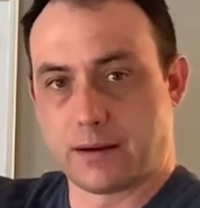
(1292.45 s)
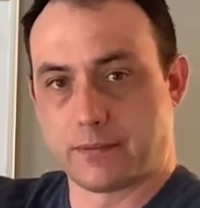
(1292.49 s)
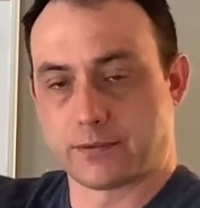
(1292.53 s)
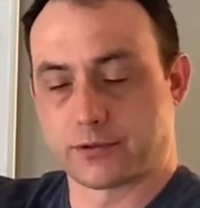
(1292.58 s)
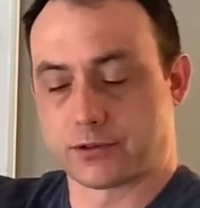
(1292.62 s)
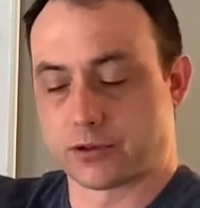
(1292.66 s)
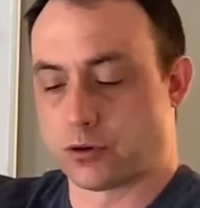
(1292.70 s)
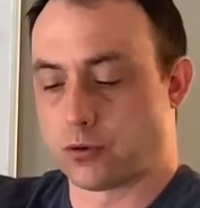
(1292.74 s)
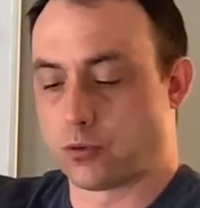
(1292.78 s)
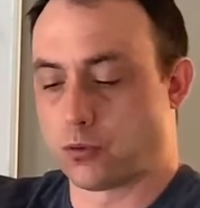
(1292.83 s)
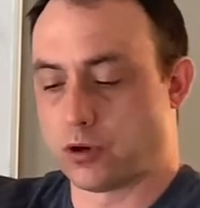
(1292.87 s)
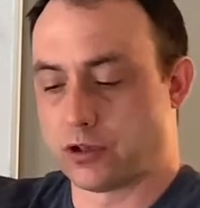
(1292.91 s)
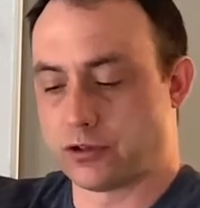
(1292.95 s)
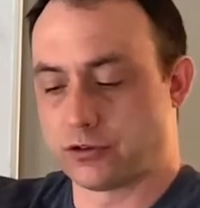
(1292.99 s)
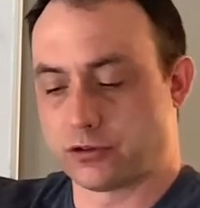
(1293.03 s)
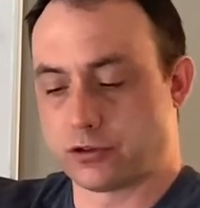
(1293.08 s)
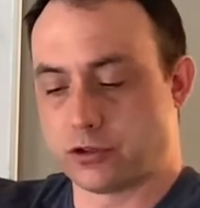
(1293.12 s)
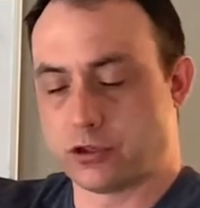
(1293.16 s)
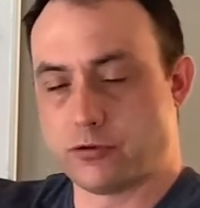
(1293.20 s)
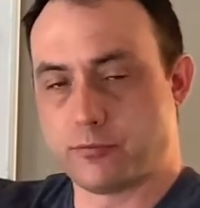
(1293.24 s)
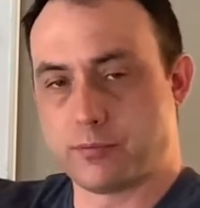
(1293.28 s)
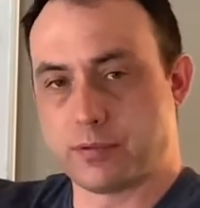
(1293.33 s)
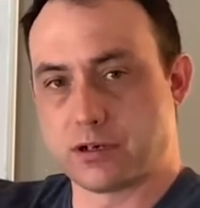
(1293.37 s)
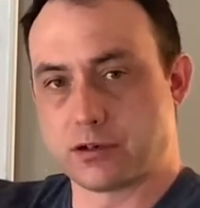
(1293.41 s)
So once
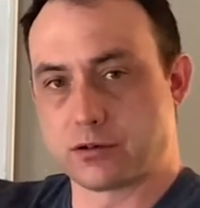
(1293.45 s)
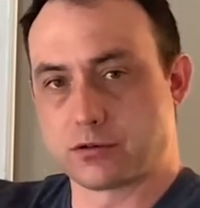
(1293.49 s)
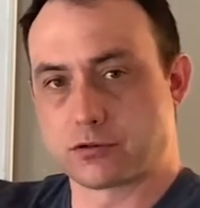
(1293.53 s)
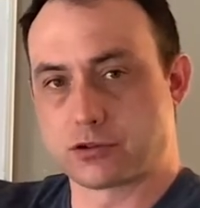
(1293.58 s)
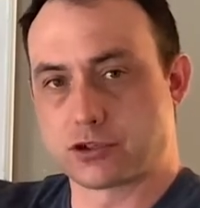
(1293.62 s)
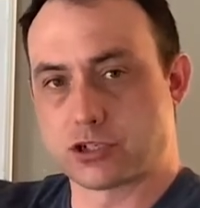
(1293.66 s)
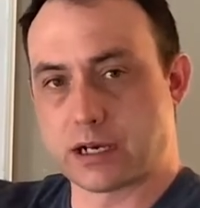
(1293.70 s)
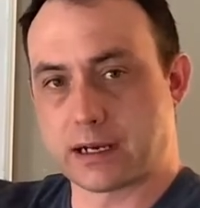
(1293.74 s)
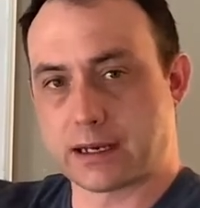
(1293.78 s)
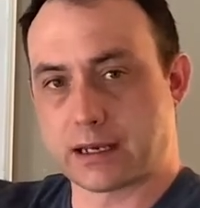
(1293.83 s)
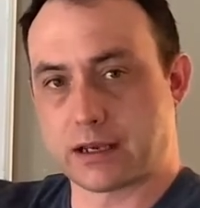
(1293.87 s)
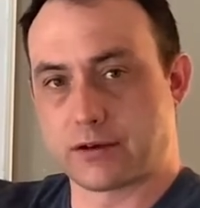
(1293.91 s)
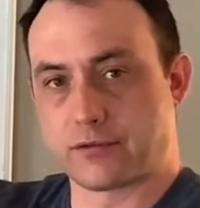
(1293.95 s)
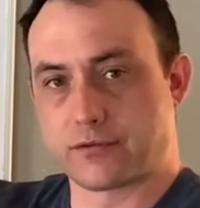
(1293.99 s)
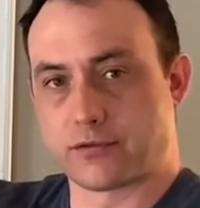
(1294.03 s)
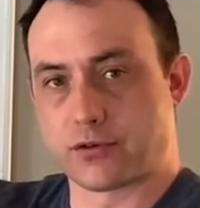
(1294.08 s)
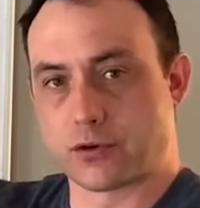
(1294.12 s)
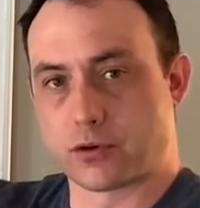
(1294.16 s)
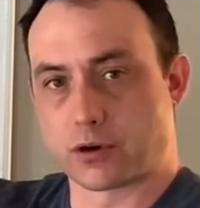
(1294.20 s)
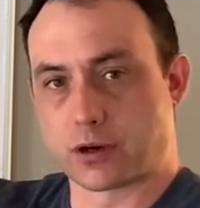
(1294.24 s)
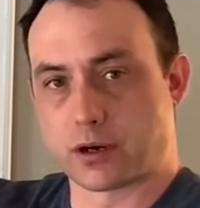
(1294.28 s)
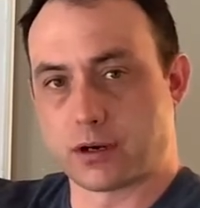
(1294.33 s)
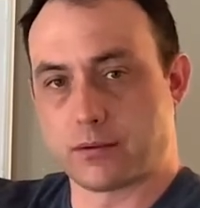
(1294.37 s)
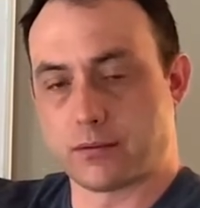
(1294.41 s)
you've been checking
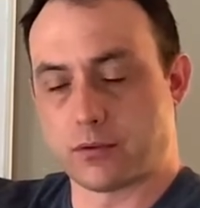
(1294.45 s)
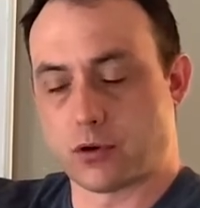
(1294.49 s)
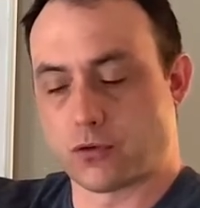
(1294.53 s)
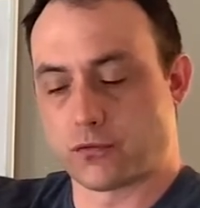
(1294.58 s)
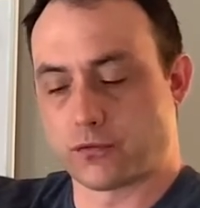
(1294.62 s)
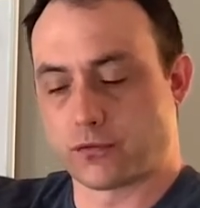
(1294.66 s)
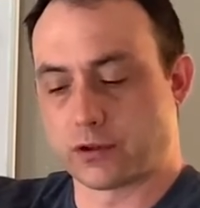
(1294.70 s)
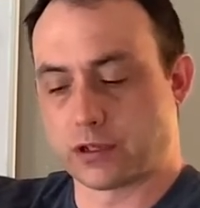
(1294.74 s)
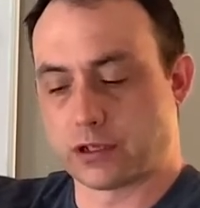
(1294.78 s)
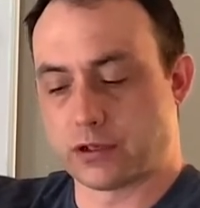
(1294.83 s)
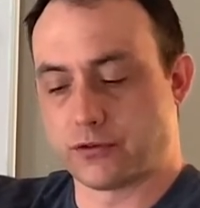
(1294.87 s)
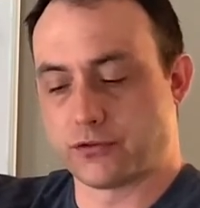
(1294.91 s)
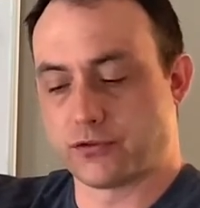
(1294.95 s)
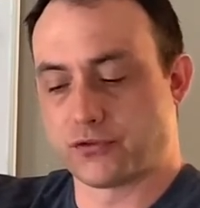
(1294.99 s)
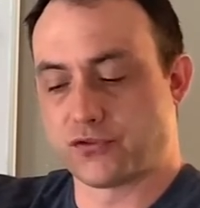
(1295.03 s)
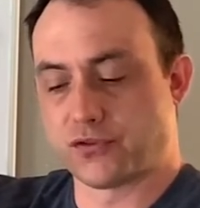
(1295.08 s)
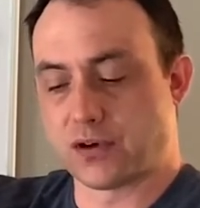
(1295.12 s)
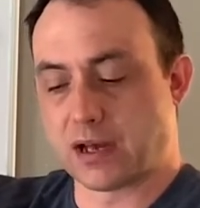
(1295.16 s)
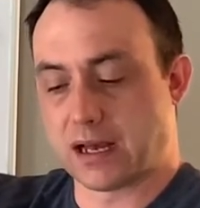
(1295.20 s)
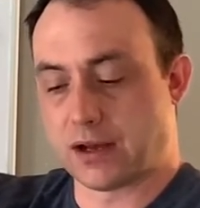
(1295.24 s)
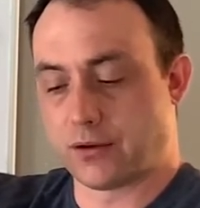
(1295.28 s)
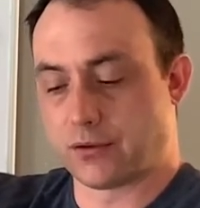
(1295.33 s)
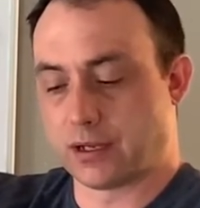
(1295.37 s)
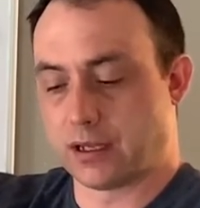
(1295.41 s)
for it, hopefully you
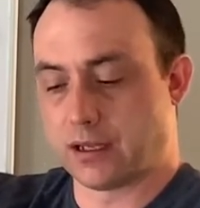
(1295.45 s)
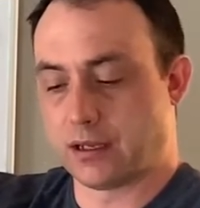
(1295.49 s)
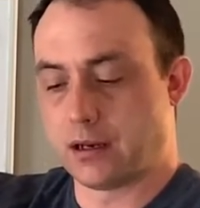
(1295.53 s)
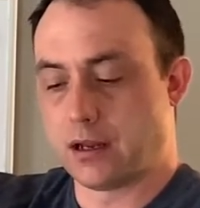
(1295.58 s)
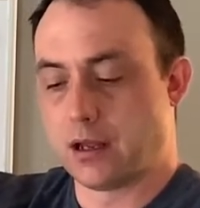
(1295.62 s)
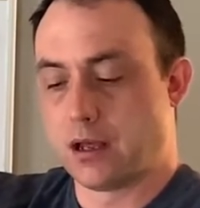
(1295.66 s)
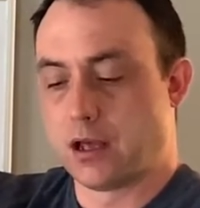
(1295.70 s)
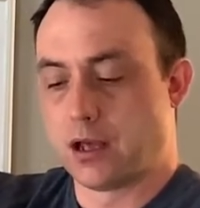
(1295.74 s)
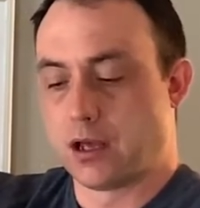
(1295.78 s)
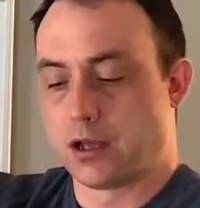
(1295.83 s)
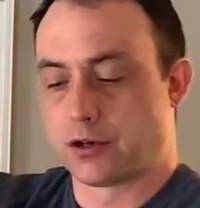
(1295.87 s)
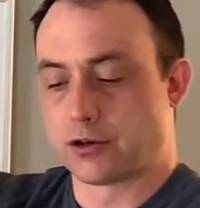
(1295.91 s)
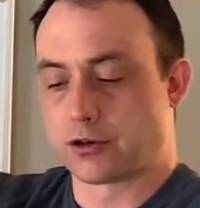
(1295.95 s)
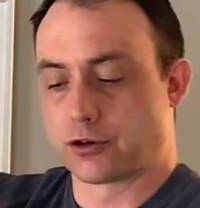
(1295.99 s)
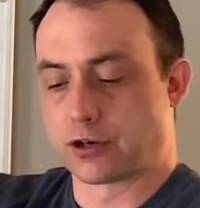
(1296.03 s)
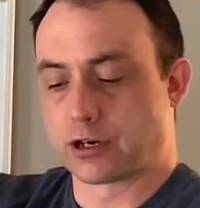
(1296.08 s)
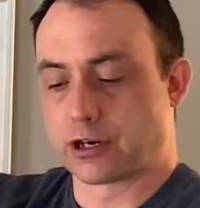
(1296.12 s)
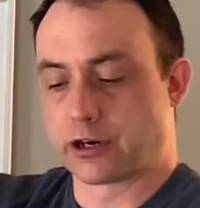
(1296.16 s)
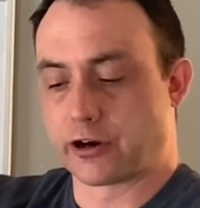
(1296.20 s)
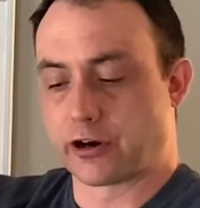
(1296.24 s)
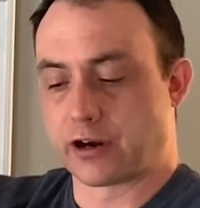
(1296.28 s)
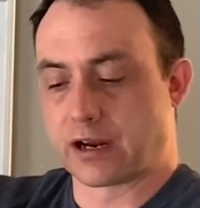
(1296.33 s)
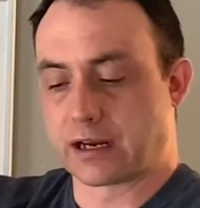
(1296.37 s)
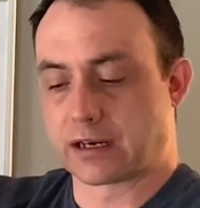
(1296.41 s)
found it during
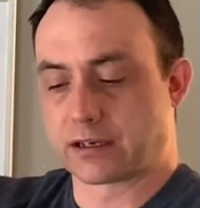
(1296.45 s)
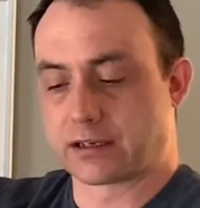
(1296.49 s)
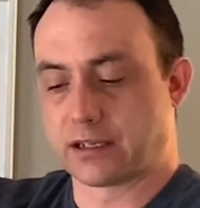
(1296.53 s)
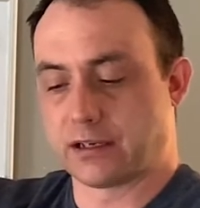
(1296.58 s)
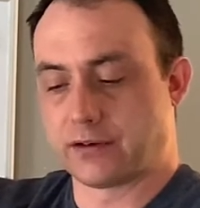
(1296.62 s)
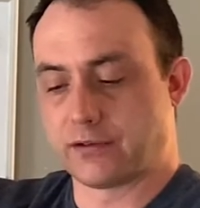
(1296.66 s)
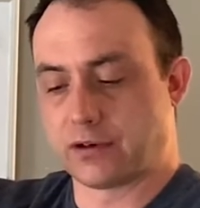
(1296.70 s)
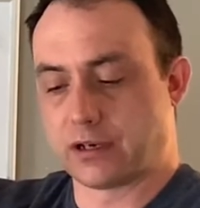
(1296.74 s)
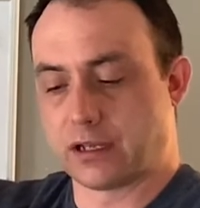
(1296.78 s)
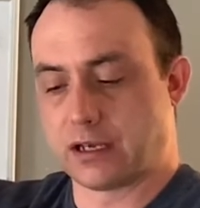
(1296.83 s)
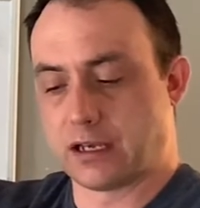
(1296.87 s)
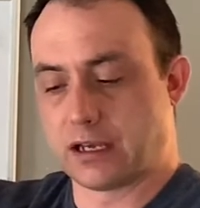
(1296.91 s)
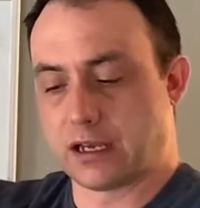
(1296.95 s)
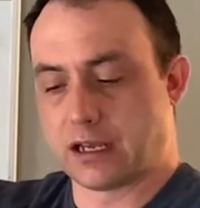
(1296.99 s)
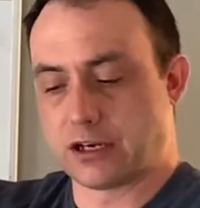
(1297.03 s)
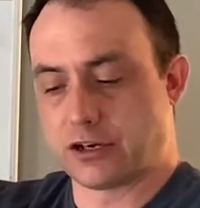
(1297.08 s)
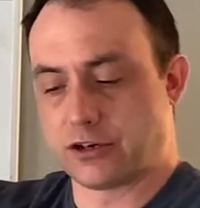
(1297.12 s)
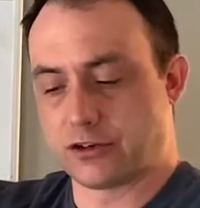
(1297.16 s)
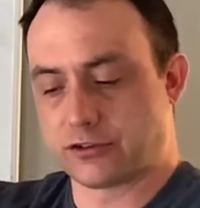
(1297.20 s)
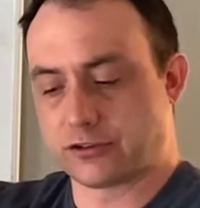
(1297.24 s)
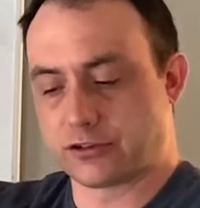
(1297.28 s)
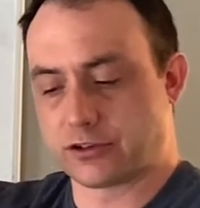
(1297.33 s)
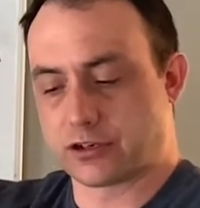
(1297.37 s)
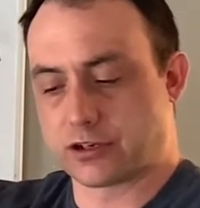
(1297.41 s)
our activity, and you're
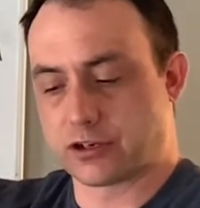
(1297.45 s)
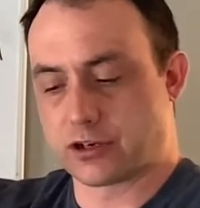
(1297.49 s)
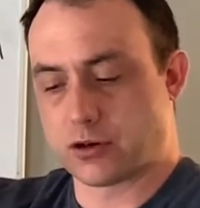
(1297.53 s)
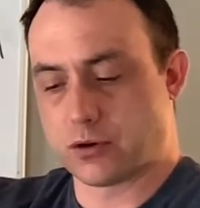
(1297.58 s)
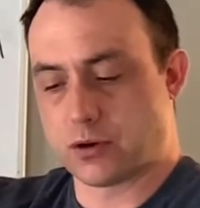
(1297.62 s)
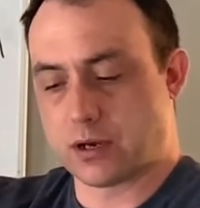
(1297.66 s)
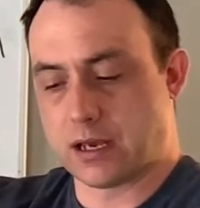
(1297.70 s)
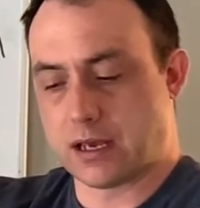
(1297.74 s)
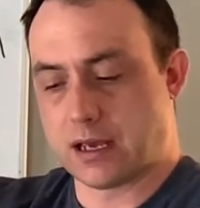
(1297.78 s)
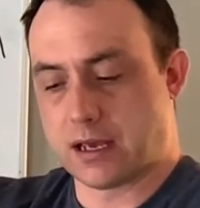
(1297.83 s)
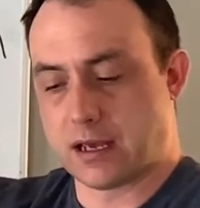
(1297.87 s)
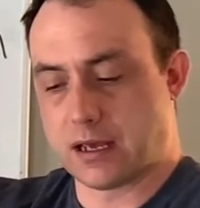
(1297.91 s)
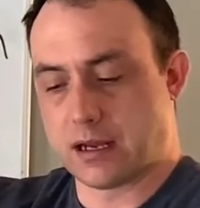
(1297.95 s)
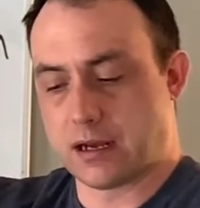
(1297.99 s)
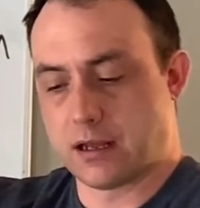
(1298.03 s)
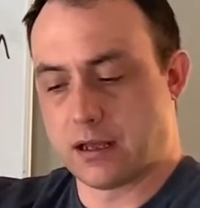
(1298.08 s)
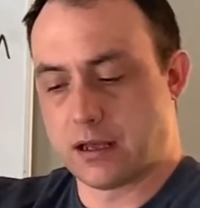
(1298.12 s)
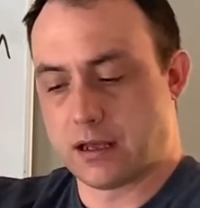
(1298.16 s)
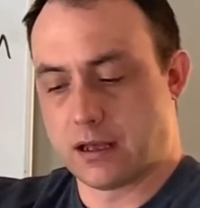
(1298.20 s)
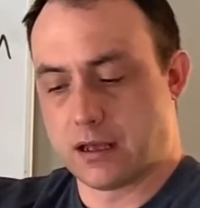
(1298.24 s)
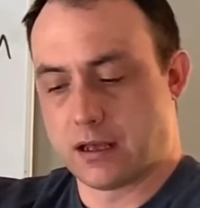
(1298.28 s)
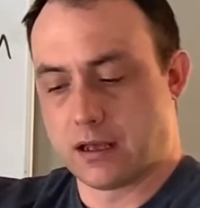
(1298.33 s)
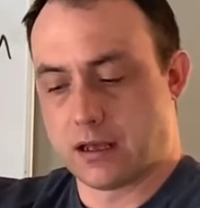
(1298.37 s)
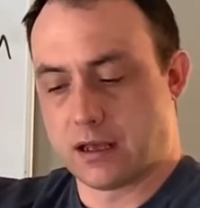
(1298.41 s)
just gonna go ahead
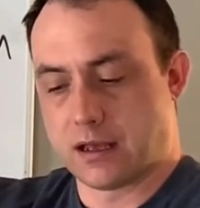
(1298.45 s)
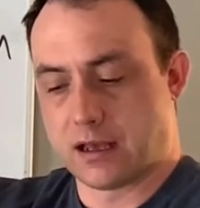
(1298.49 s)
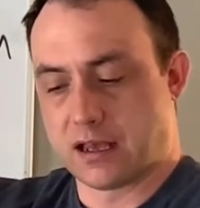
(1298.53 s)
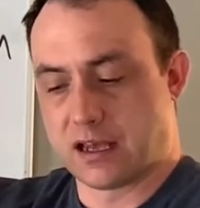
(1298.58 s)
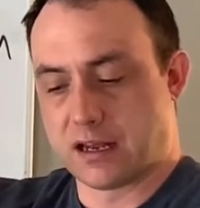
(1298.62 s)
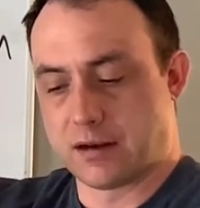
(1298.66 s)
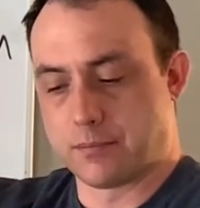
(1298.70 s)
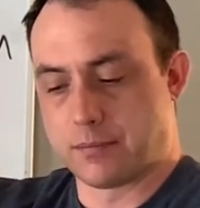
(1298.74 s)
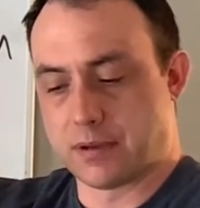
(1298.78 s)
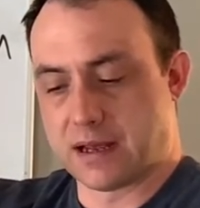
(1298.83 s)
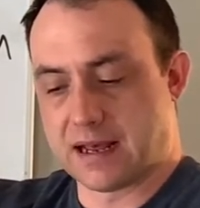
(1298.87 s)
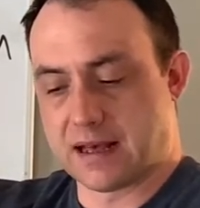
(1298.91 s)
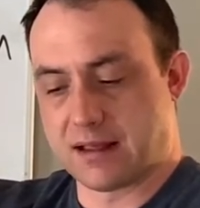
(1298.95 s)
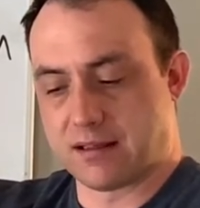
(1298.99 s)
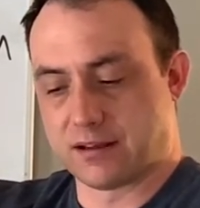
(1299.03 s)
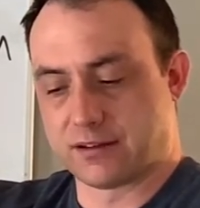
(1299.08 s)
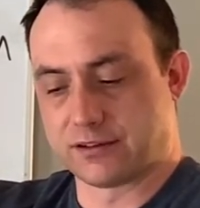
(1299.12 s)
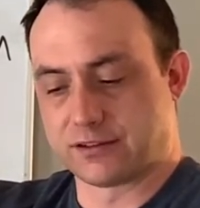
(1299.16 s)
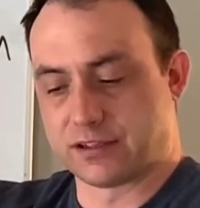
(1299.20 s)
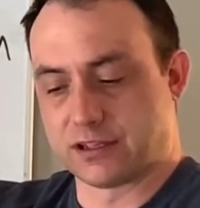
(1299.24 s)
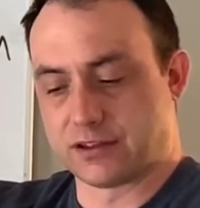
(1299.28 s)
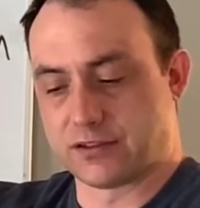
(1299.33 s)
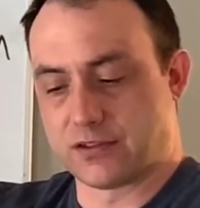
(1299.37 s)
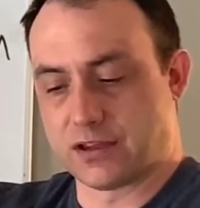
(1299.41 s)
and balance
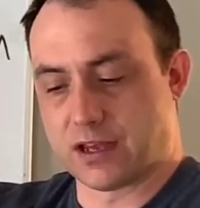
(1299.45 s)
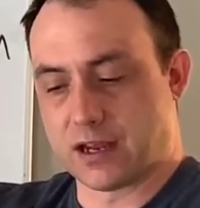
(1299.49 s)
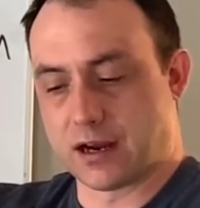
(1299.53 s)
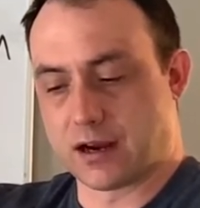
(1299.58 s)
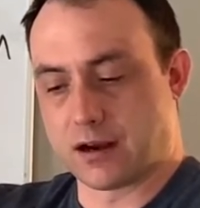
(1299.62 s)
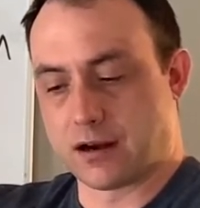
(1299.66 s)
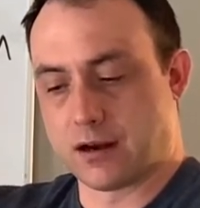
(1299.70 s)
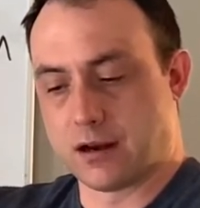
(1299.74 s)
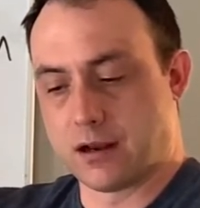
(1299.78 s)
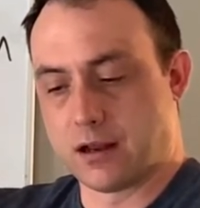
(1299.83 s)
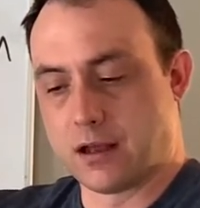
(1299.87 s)
it there.